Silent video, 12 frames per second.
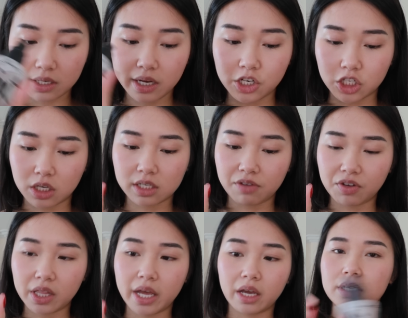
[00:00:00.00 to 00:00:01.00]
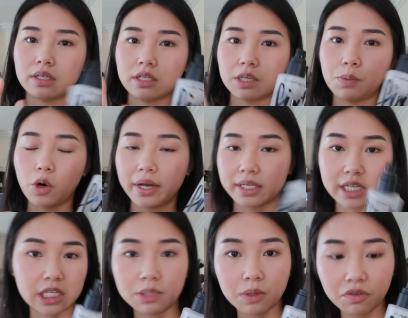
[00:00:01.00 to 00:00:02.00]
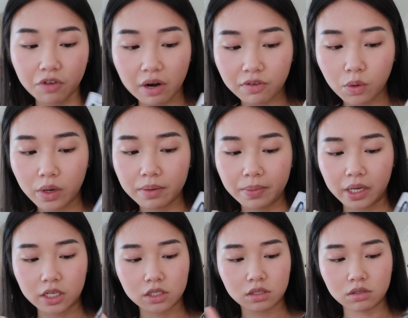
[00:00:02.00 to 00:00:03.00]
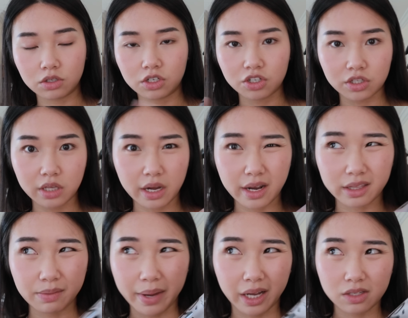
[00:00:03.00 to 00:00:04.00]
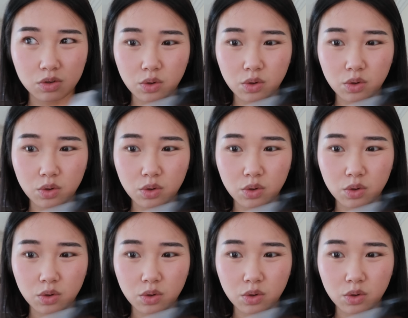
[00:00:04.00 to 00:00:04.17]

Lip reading: today just because I feel like this is a little more accessible for everyone because you can just get it at the MAC